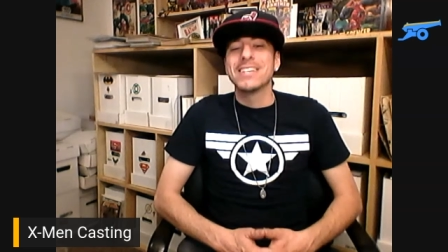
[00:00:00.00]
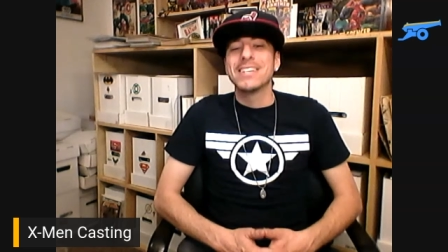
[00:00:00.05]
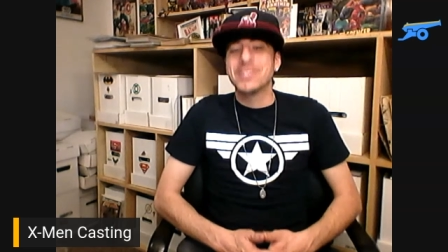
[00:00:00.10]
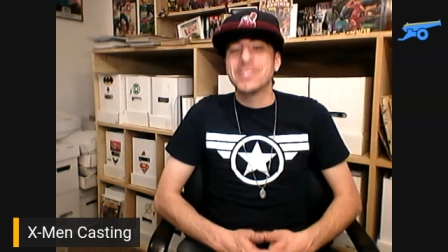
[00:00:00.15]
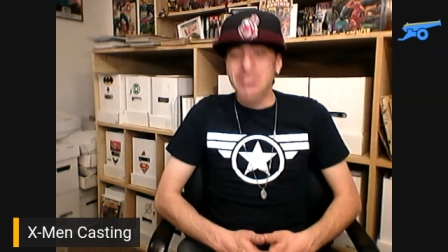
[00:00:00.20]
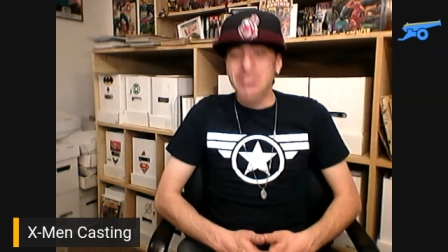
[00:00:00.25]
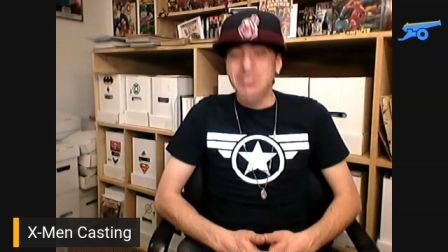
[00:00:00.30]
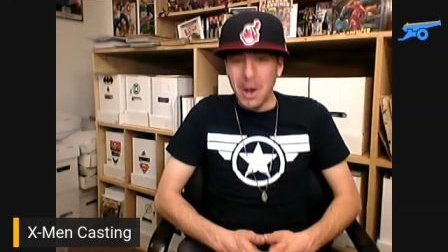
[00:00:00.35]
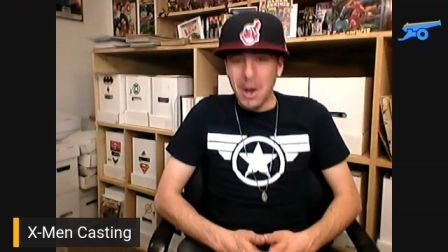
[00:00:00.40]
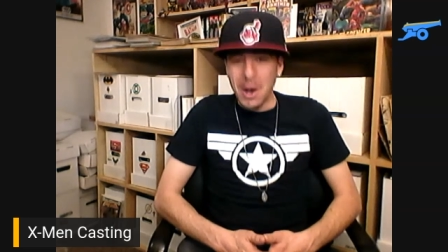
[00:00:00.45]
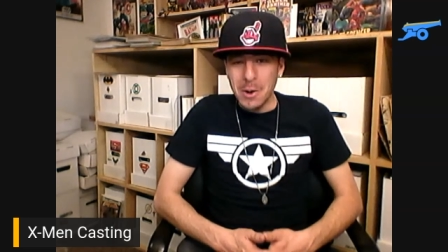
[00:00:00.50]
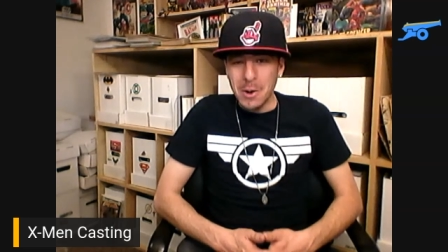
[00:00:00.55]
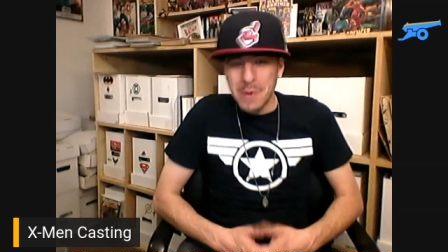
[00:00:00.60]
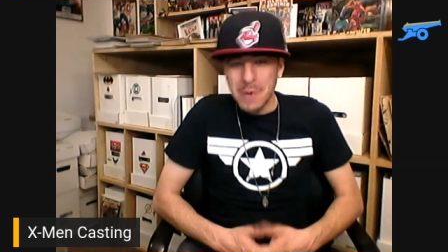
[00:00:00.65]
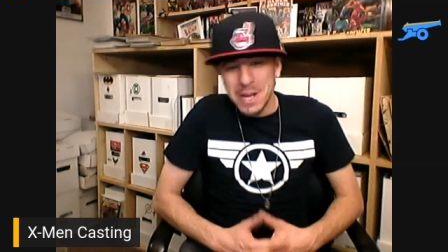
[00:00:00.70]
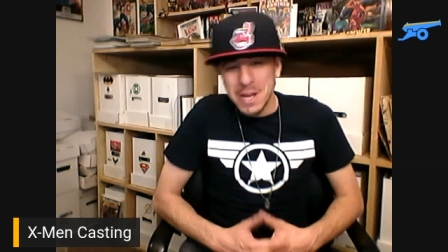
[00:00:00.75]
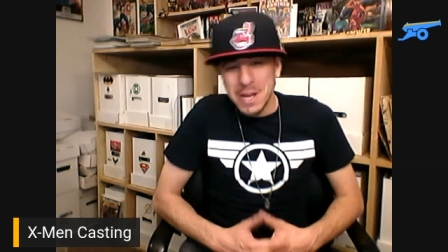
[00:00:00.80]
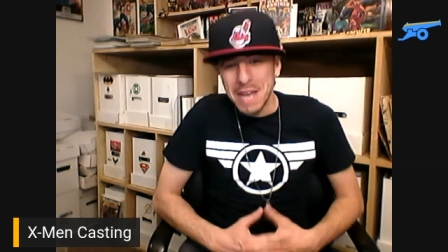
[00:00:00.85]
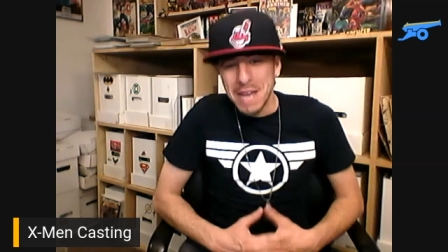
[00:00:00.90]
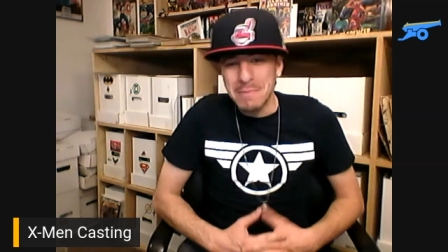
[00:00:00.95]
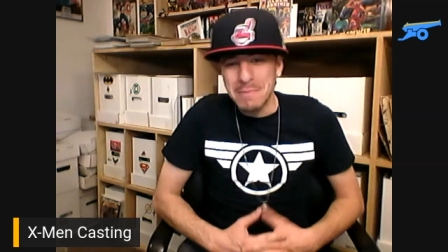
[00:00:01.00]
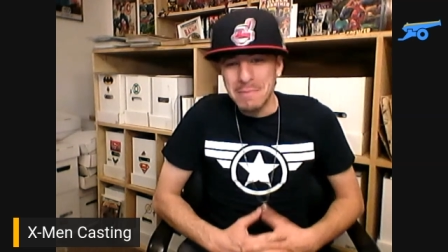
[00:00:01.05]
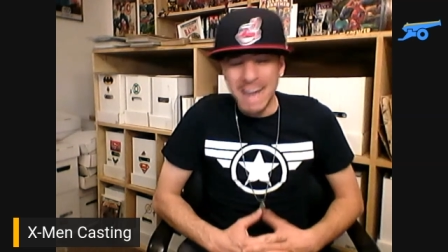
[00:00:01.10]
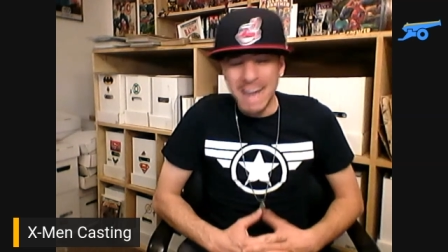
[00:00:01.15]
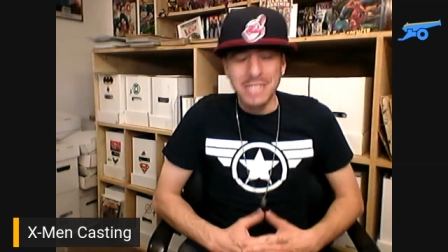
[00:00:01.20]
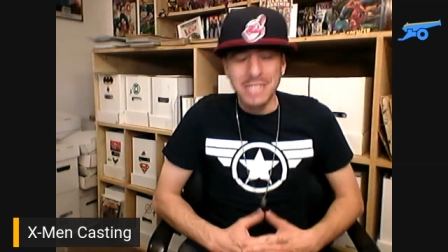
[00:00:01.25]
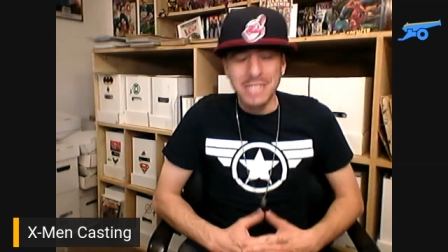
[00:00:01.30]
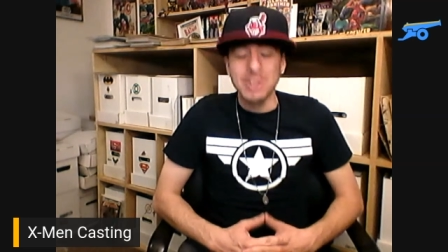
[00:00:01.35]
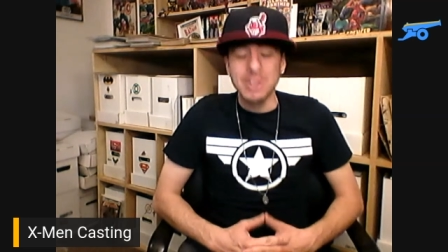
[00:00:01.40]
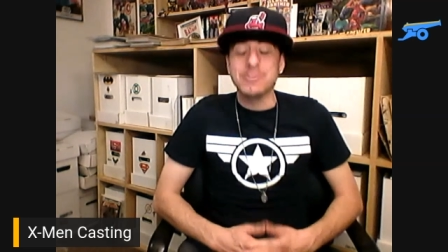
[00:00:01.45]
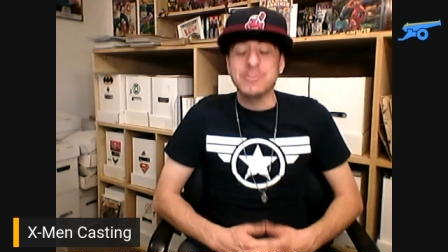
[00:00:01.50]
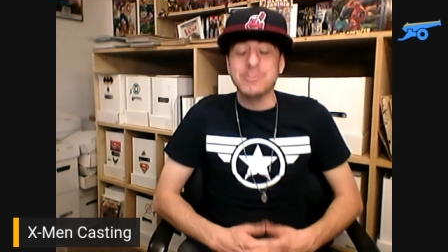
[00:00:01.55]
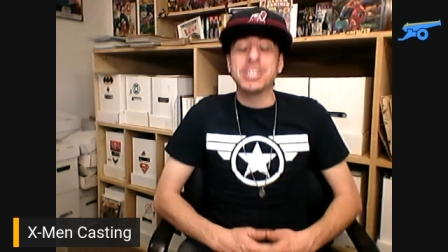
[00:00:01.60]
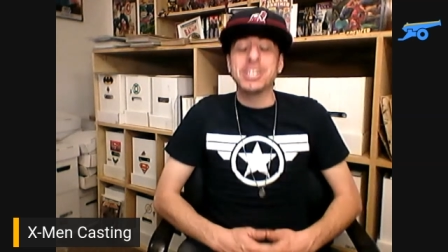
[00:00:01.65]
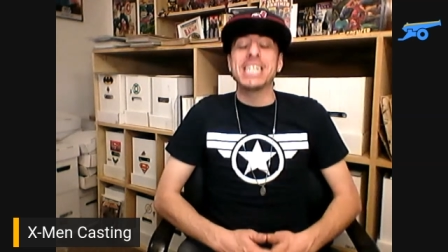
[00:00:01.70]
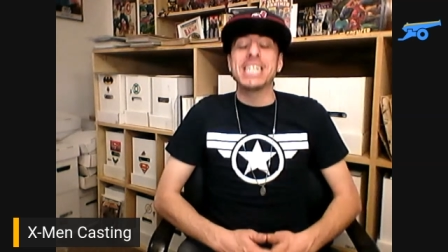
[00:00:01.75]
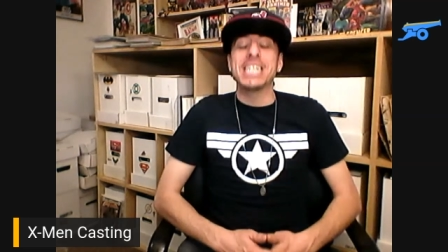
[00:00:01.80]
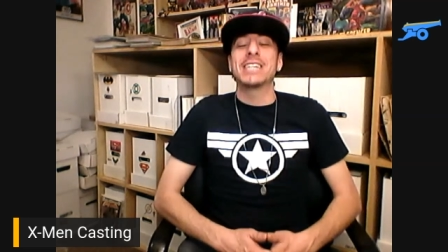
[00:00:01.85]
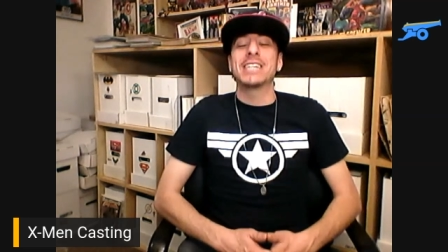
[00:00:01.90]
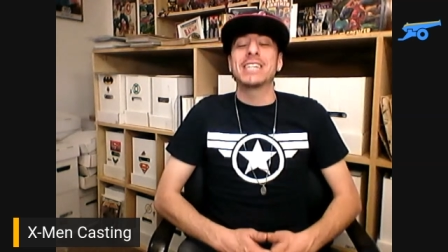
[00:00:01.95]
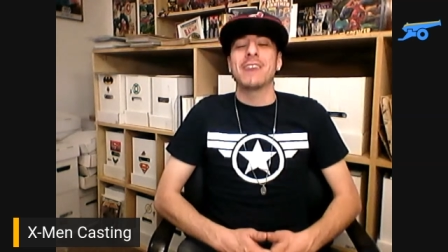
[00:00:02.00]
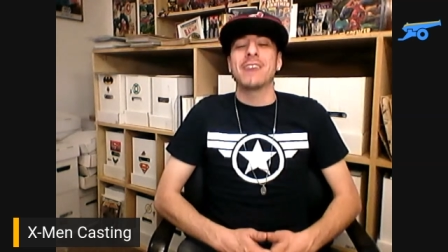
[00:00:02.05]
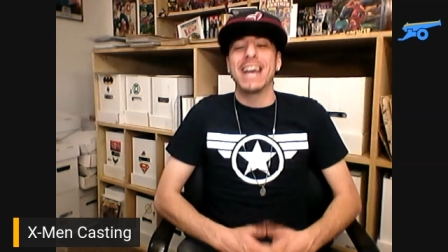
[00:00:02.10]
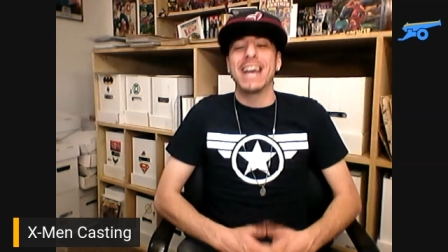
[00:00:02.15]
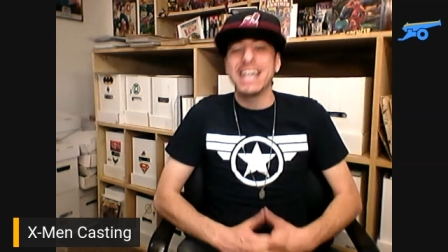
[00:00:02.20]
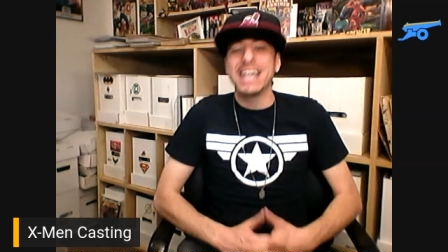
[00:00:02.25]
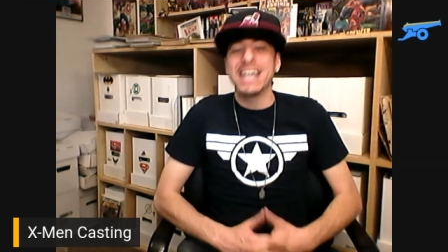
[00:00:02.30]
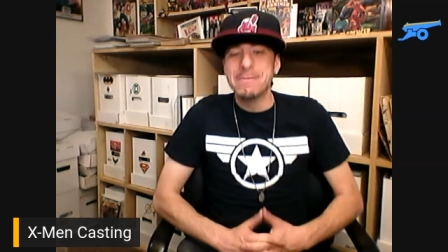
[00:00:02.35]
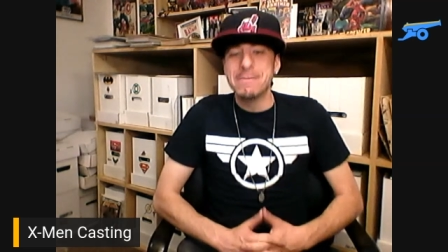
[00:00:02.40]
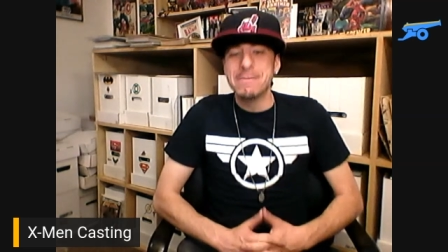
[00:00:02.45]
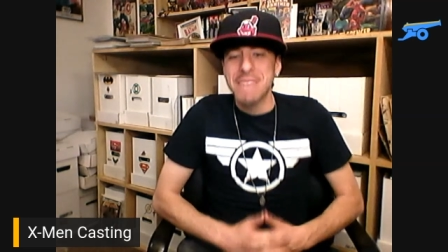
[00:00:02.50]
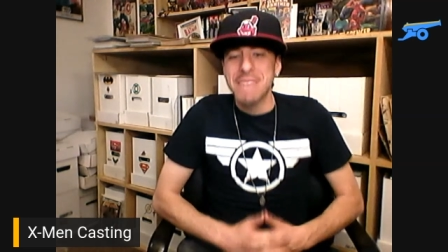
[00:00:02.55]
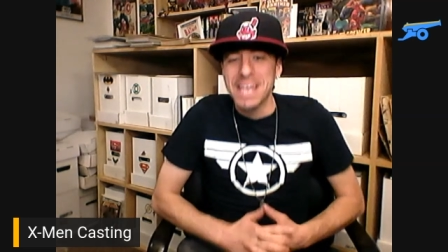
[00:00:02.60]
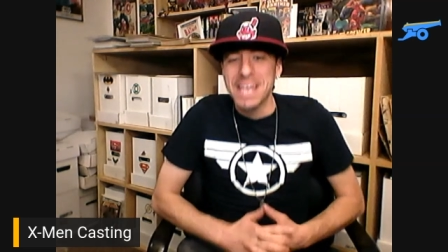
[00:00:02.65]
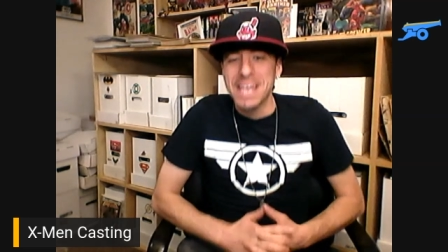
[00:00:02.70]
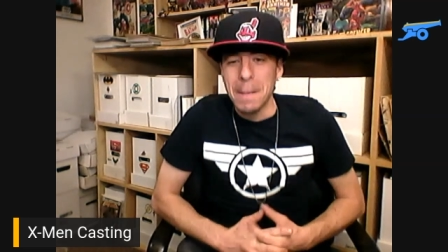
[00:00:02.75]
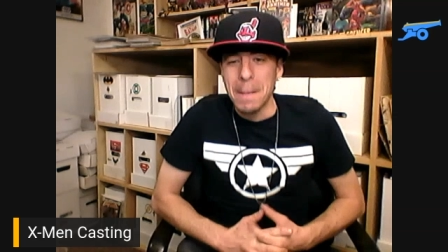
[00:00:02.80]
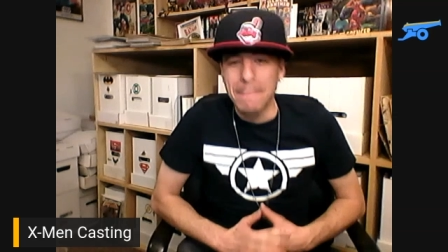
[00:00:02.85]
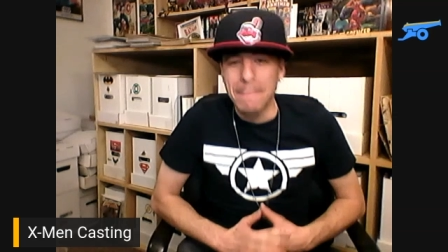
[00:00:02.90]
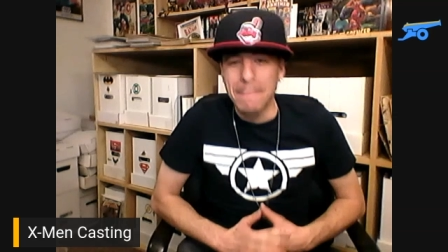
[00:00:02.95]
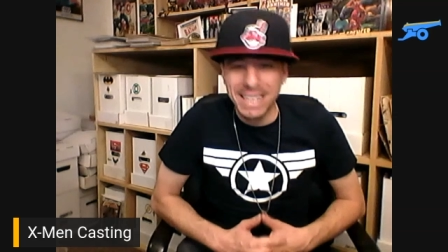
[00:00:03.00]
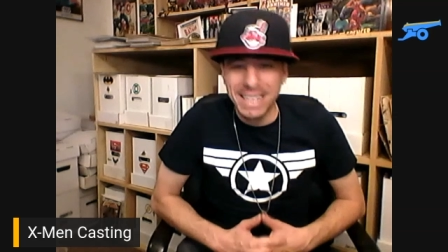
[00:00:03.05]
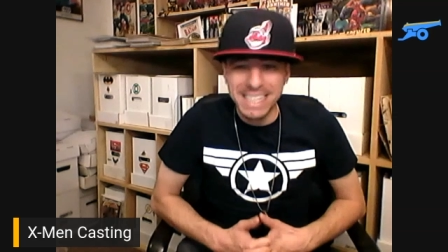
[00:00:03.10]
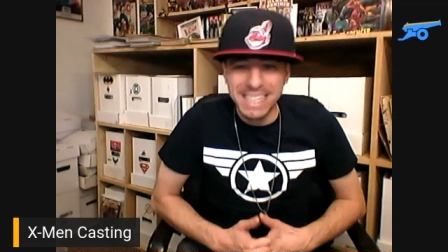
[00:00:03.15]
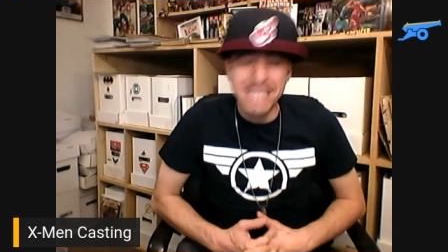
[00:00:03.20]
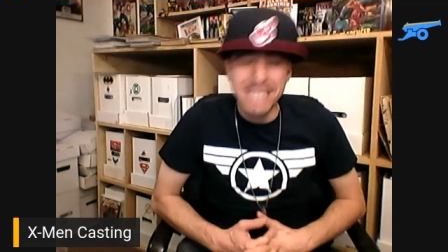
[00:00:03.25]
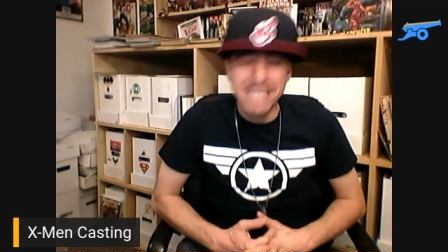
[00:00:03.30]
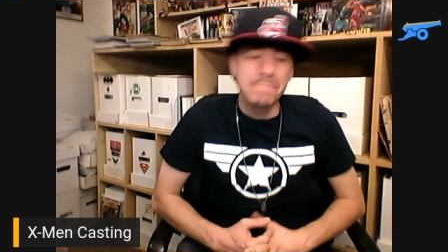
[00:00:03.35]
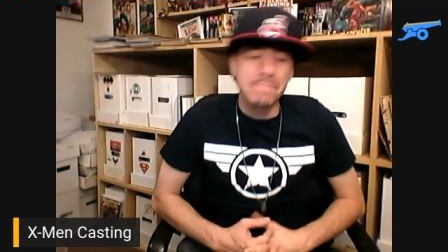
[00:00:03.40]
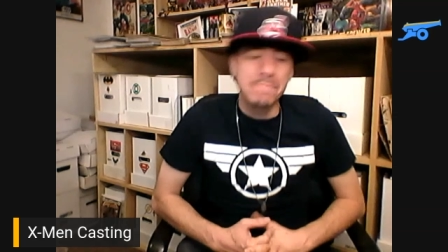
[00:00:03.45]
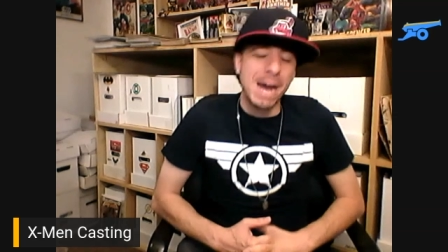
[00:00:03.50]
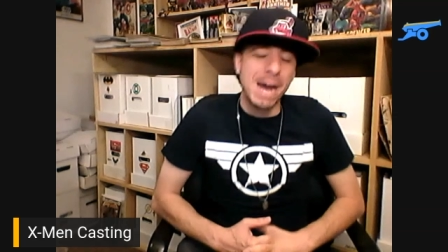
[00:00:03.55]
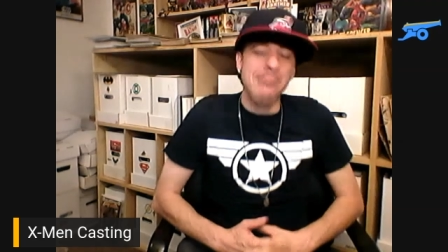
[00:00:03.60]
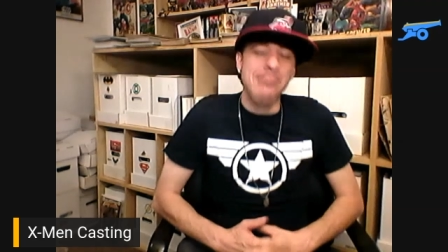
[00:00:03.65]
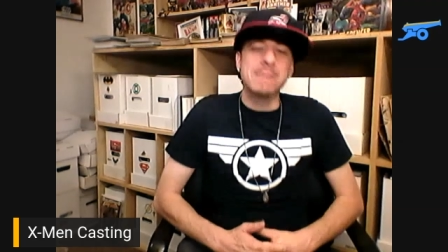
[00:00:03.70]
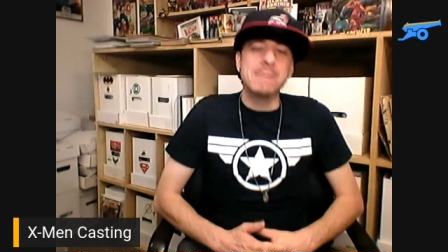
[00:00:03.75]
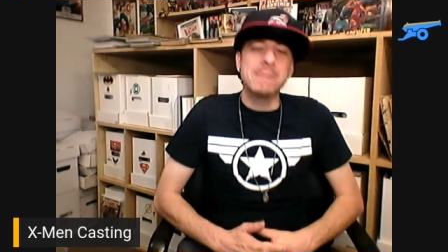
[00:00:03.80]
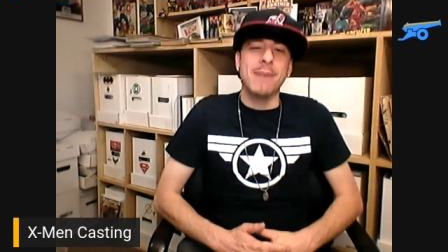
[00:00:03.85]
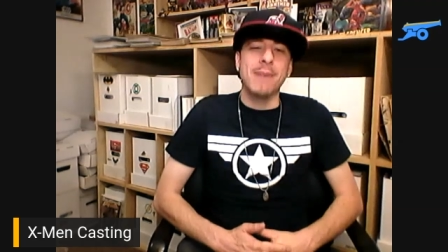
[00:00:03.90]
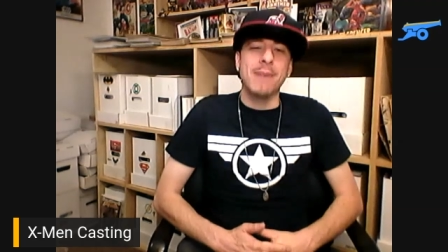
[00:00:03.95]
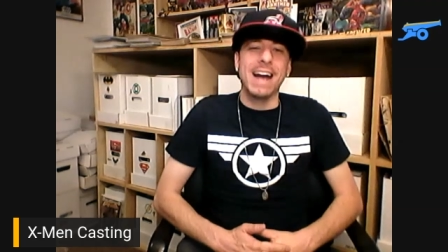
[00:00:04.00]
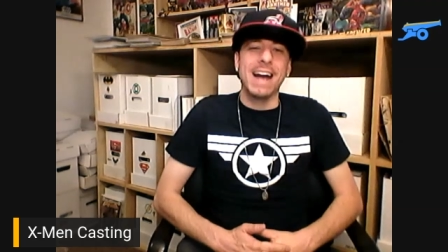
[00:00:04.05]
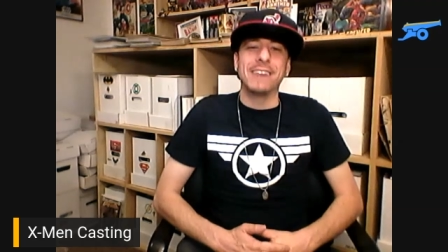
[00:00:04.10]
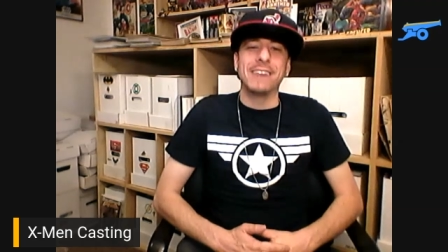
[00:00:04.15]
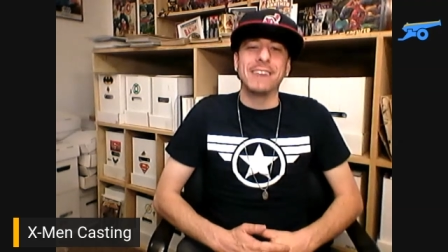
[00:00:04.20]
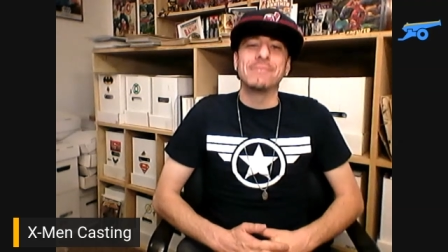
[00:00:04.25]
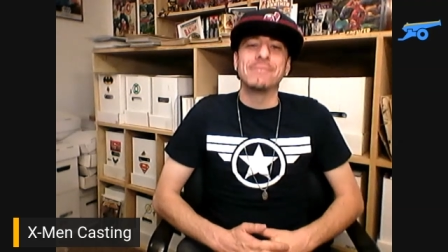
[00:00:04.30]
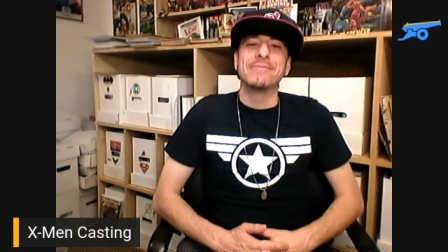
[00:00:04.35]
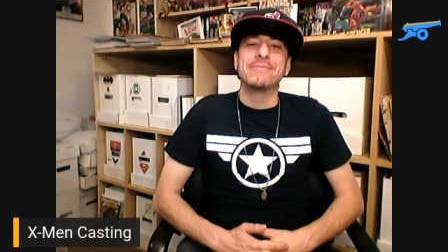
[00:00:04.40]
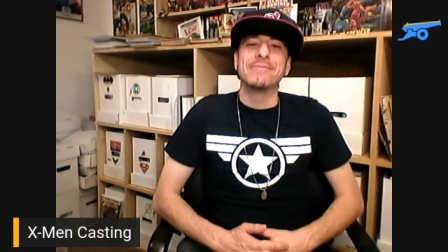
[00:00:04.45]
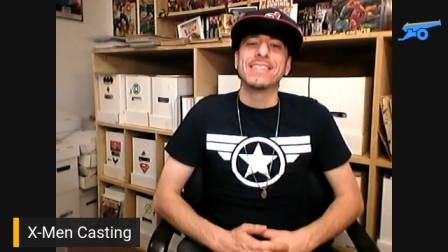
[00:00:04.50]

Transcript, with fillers: So, my choice for Jean Grey, Millie Bobby Brown.